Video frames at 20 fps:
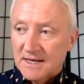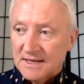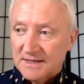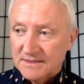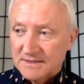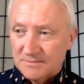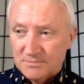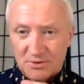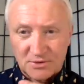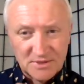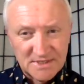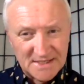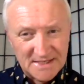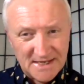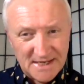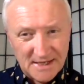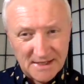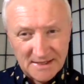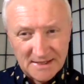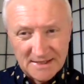a
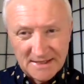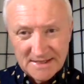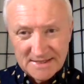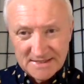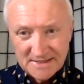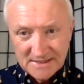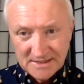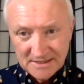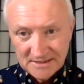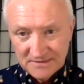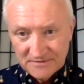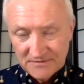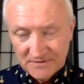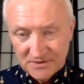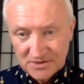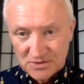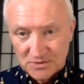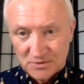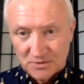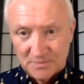personality, as an individual,